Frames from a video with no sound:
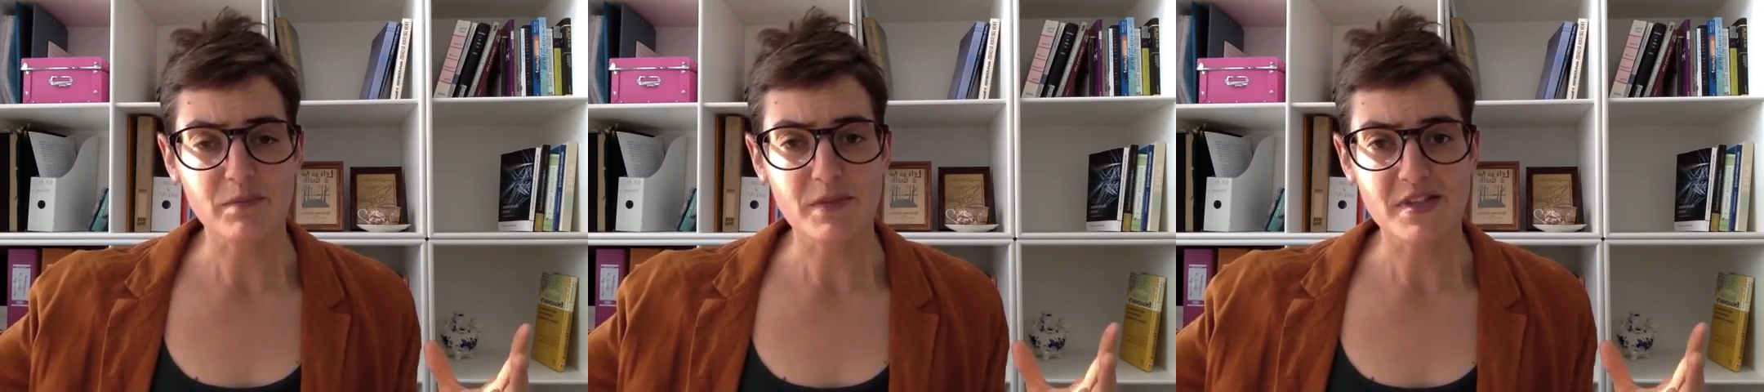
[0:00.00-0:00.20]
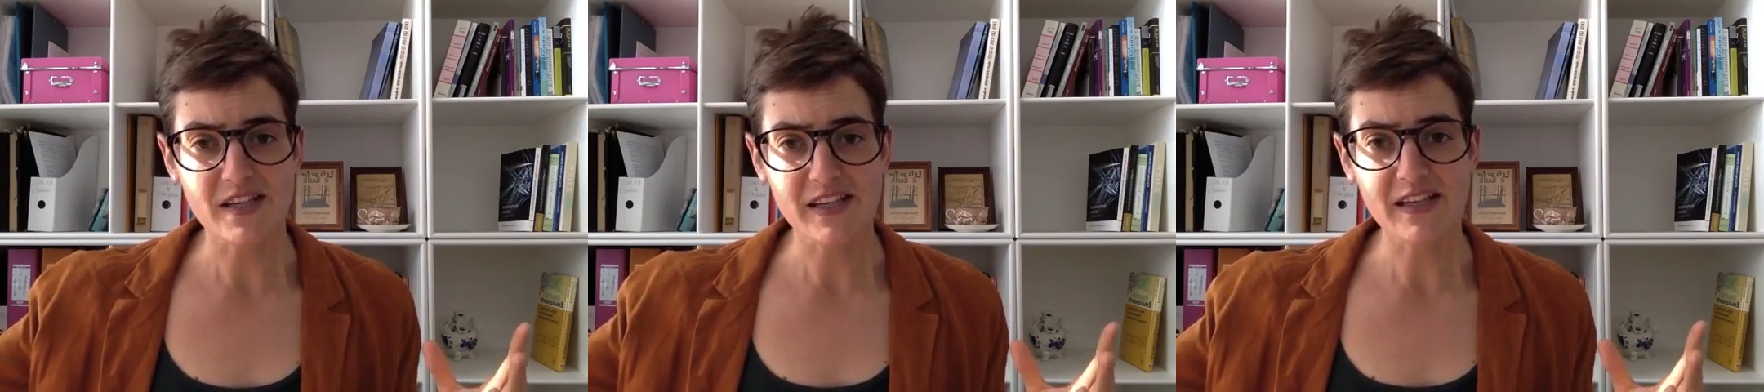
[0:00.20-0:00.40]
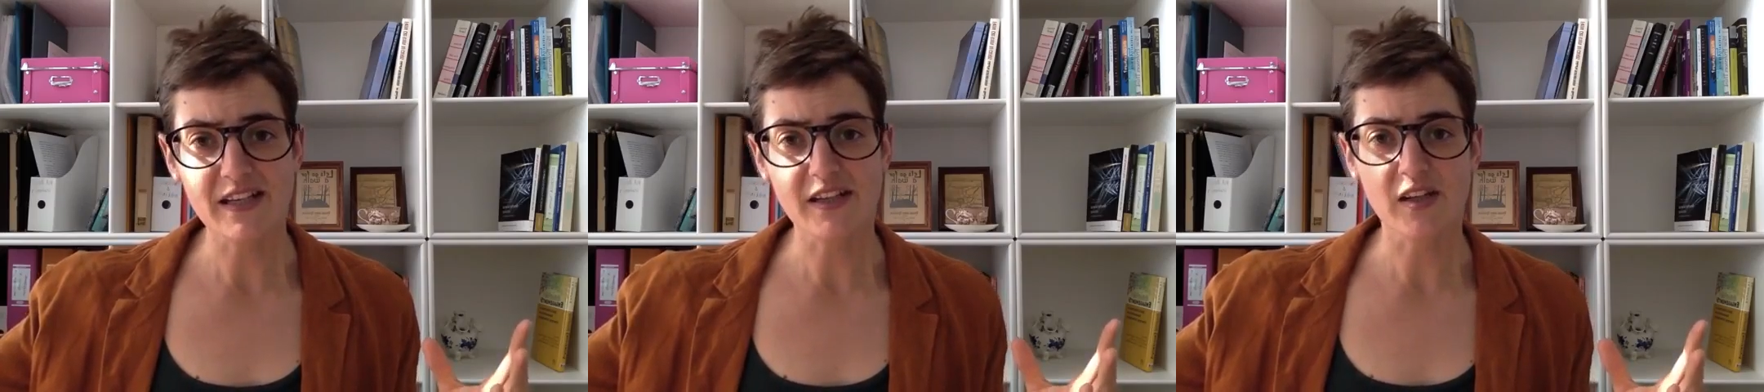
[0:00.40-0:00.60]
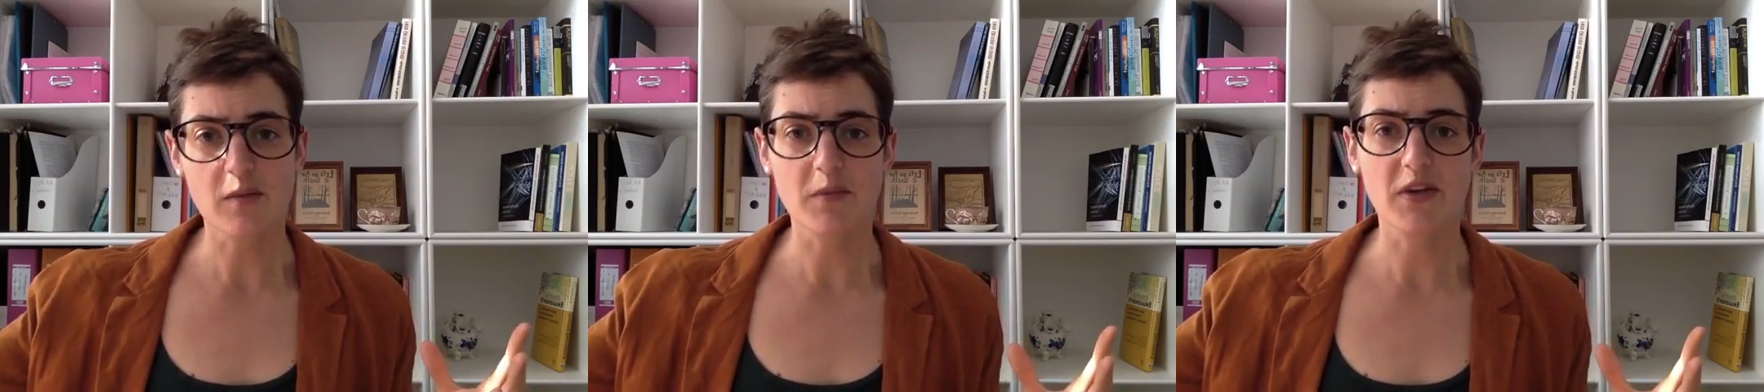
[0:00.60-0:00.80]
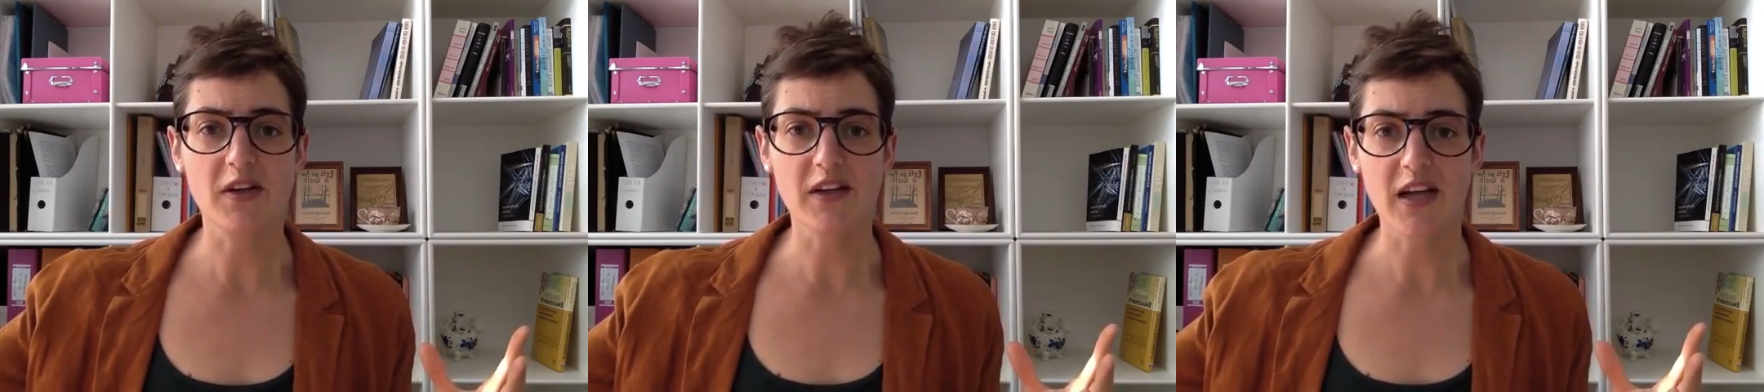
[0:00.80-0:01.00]
particular
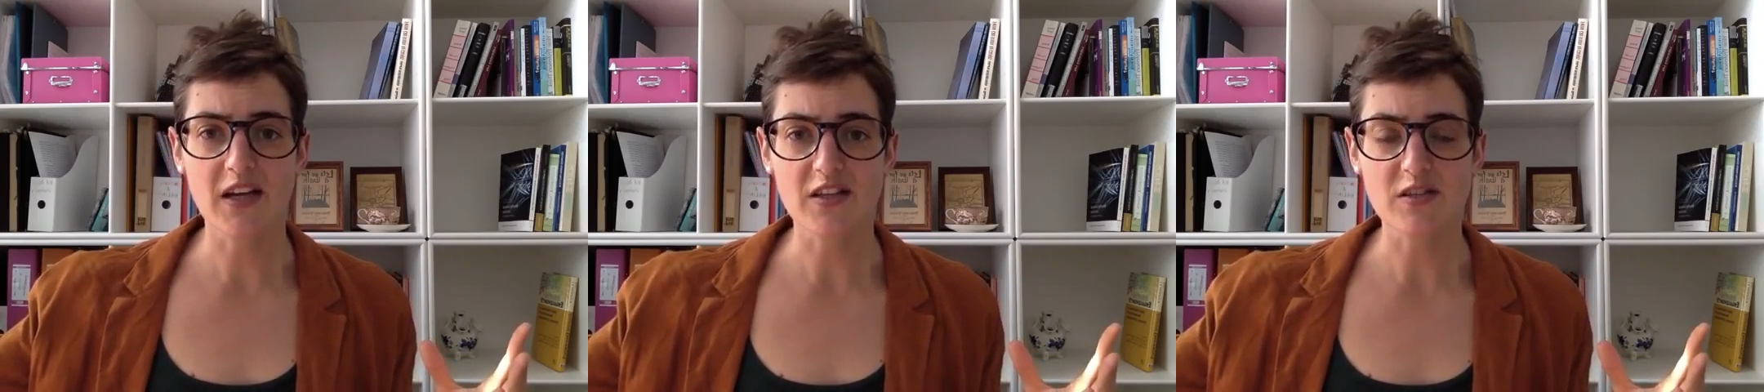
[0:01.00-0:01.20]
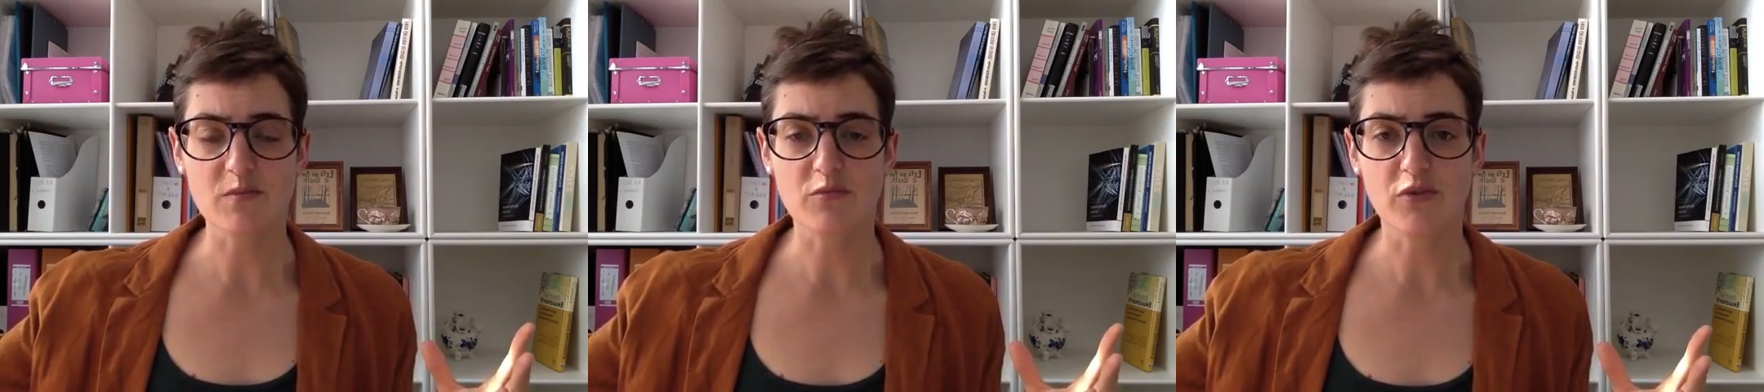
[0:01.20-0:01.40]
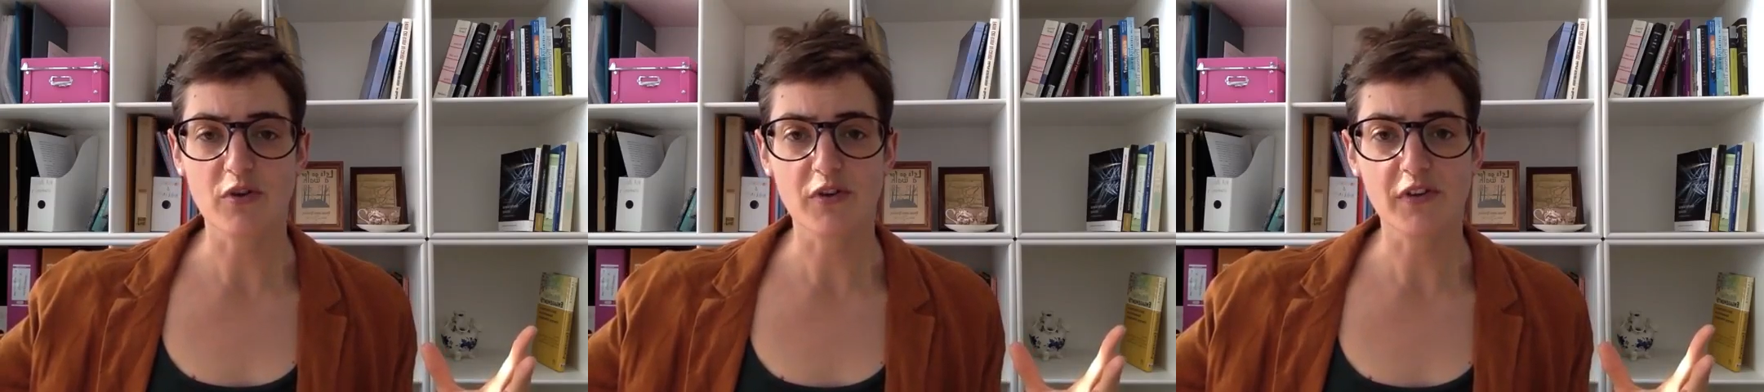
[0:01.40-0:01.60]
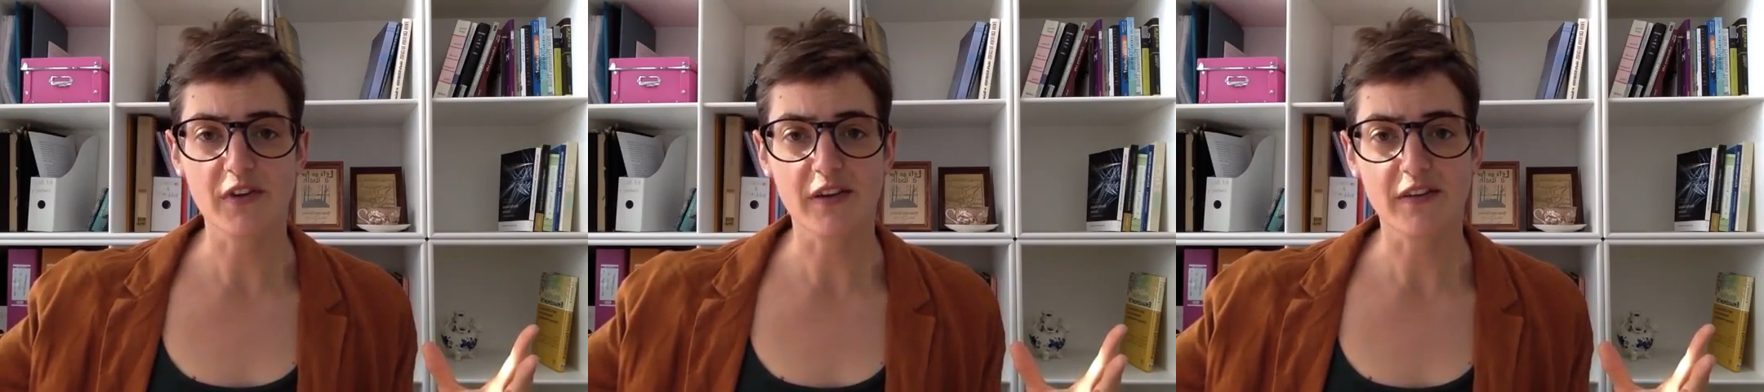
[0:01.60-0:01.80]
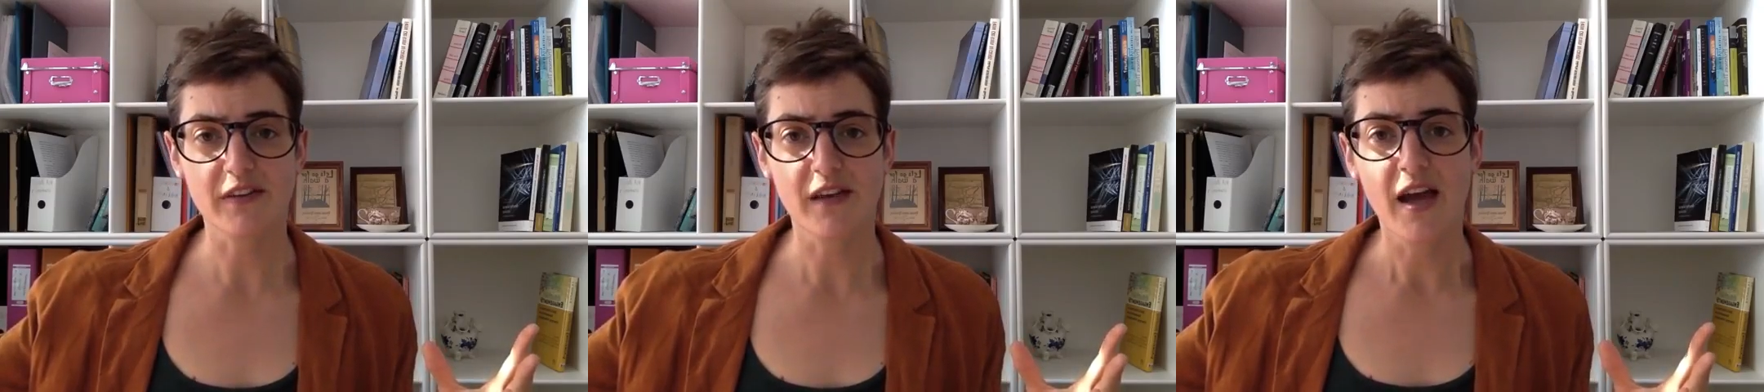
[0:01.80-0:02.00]
communication
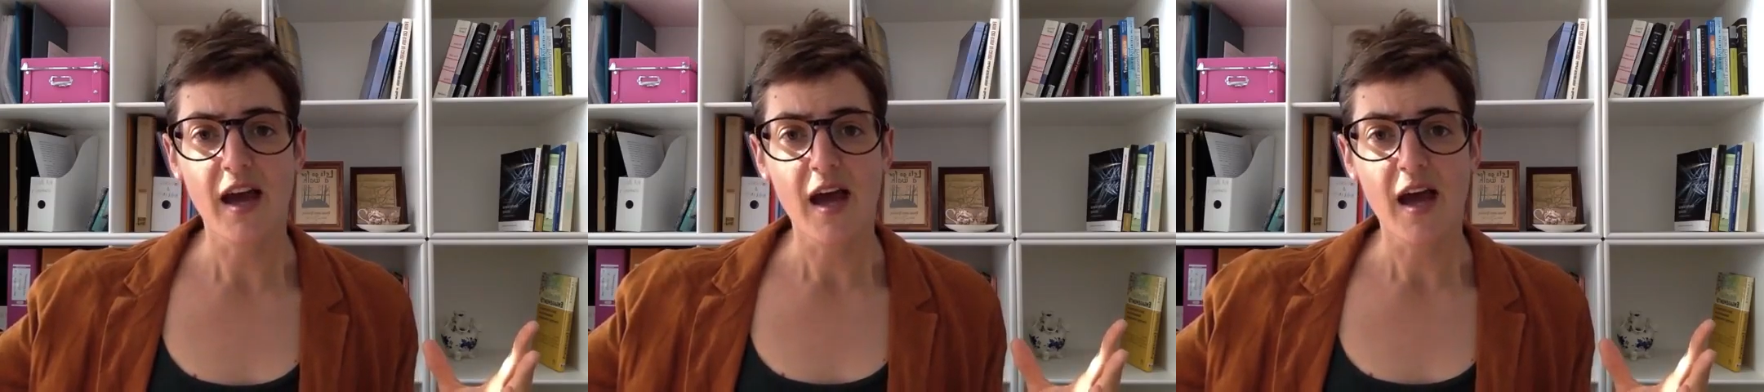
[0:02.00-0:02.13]
process